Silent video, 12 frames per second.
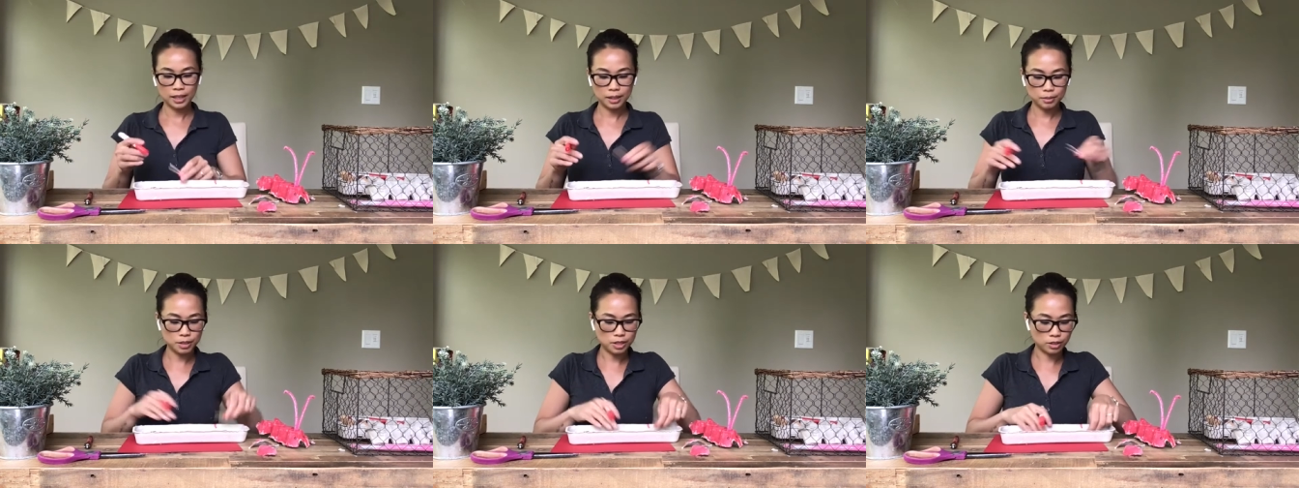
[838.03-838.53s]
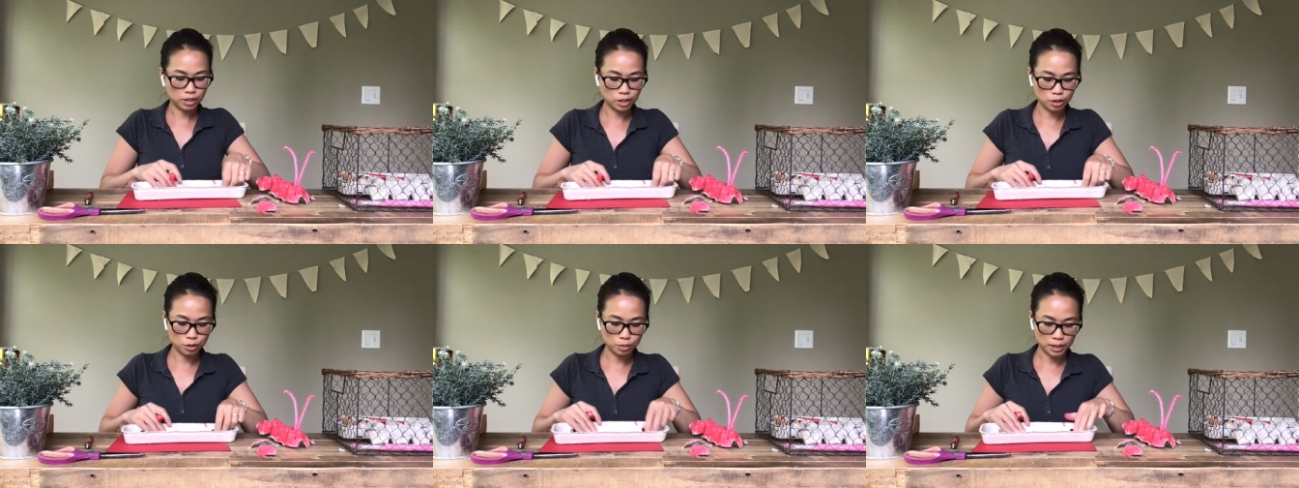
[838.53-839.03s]
I'm still going to
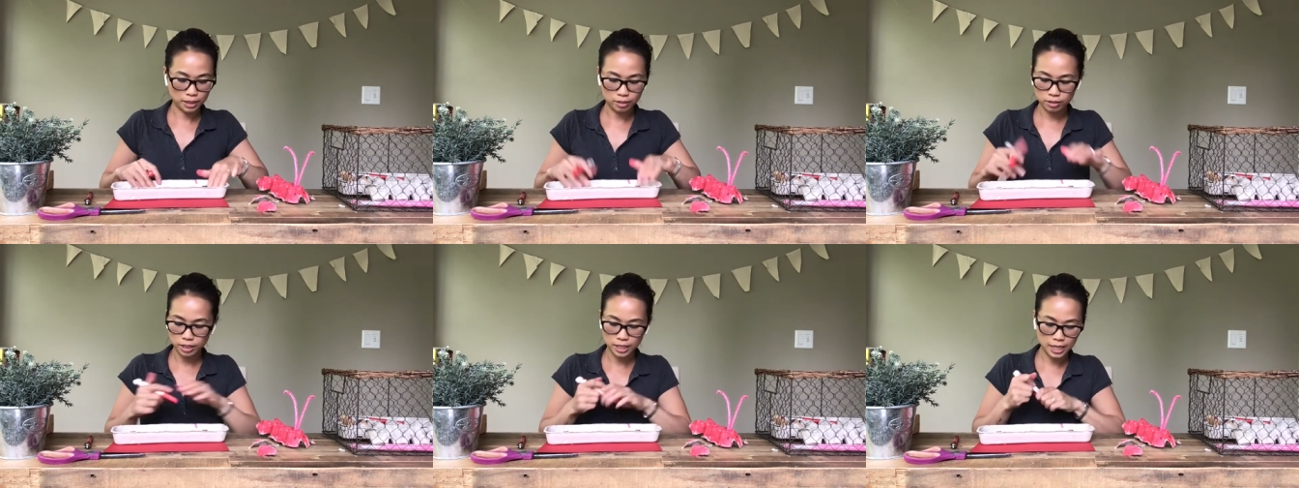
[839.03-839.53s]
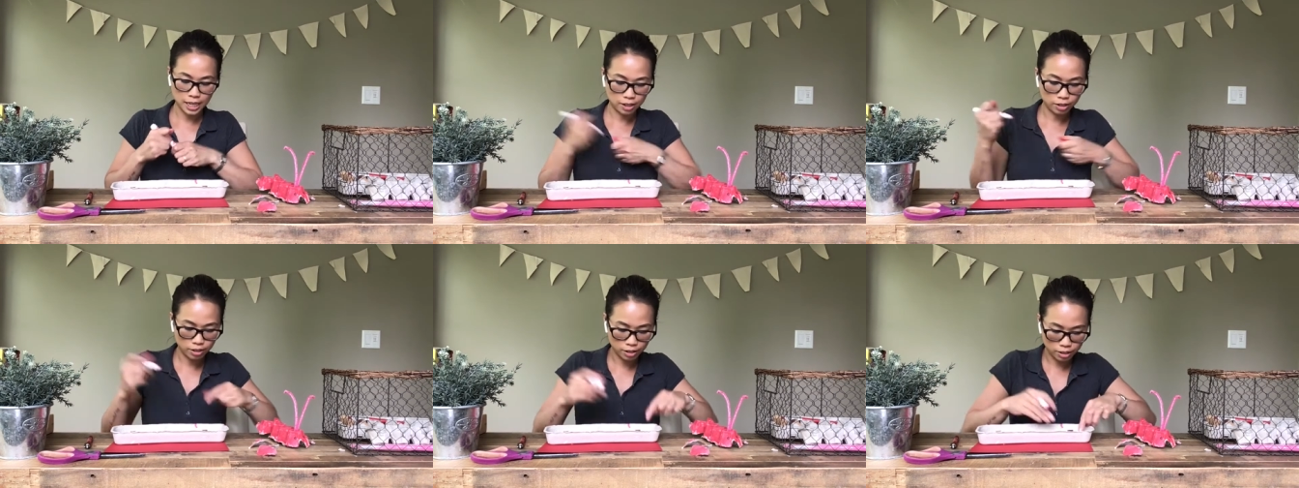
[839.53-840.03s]
use my little
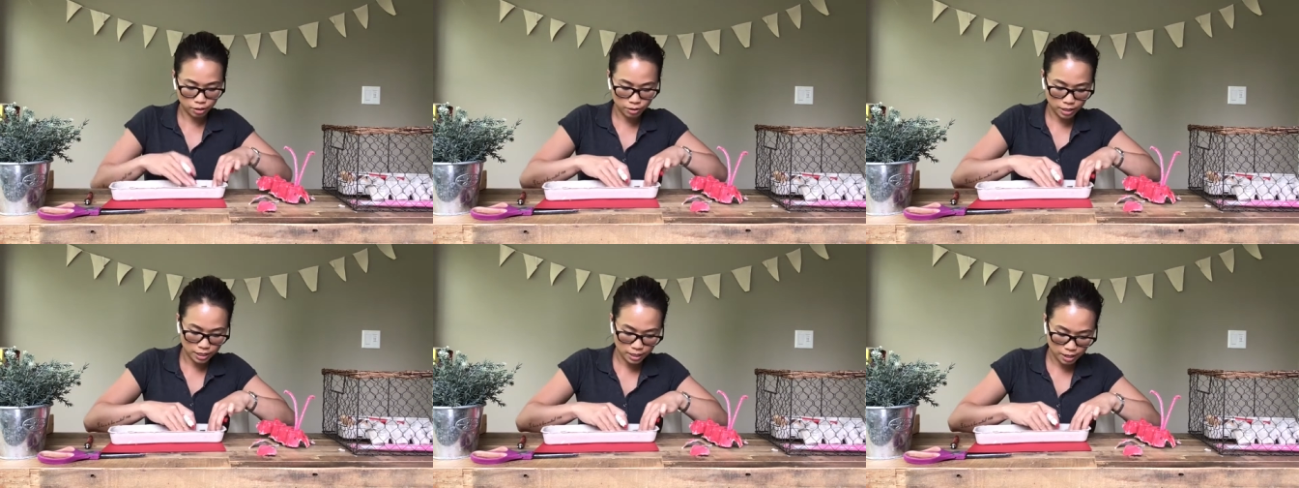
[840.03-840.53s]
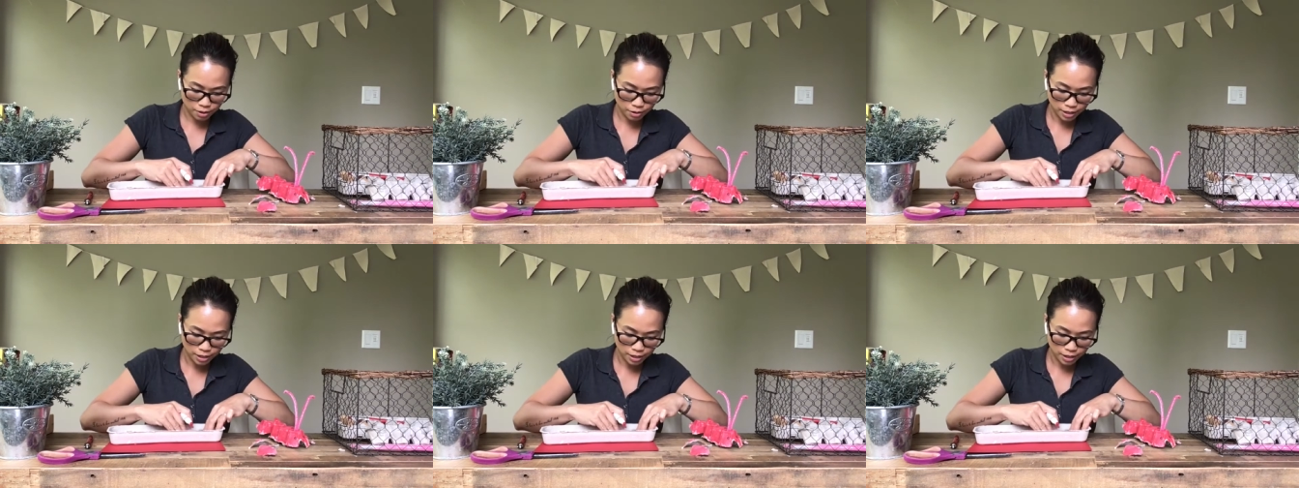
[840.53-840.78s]
container to do this though.